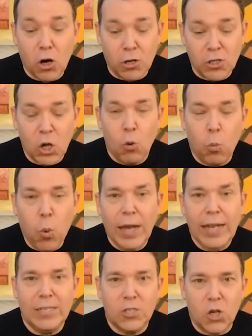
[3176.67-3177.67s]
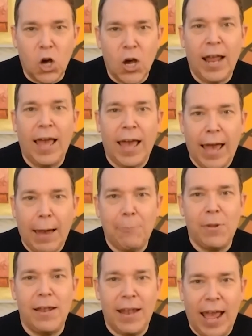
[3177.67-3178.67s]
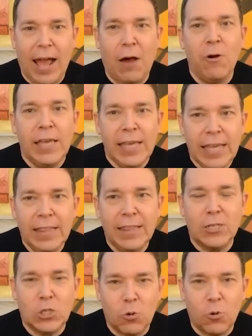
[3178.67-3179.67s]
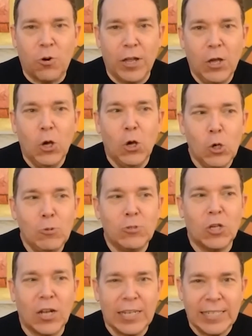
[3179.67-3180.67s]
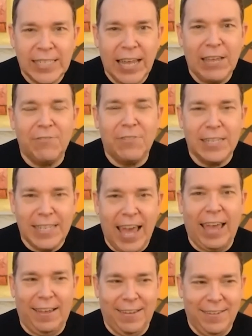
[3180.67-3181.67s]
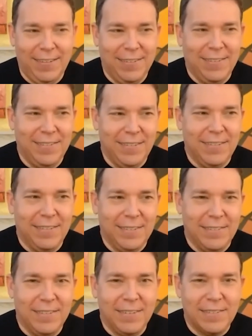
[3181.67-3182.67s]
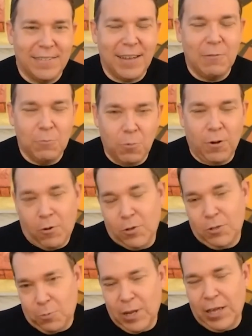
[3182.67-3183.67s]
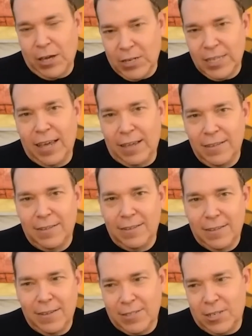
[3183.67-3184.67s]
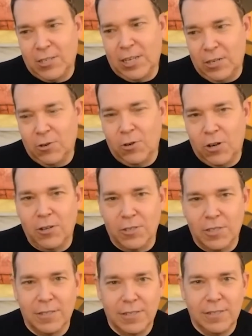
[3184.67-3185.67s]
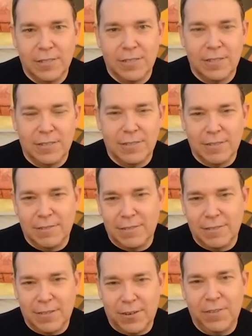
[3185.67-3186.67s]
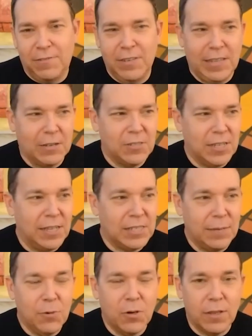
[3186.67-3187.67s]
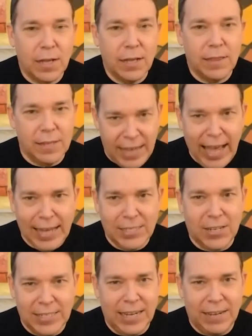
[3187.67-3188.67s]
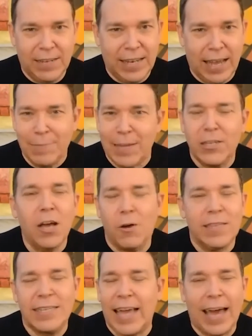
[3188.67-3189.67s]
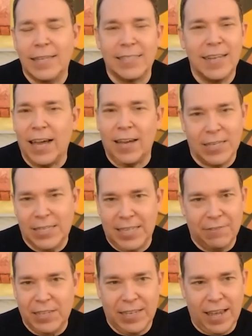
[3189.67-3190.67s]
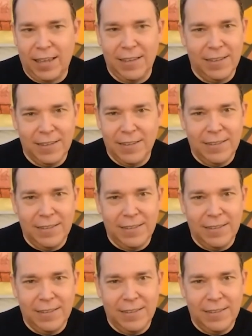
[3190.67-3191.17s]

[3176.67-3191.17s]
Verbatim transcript: Girls, what is going to happen now in the story? Who's going to save the day? And of course, what are to say? Because they're 10 year old girls. They're 15, they don't say the same word. Like, the dad's going to save the day. No, the dad is not going to save the day.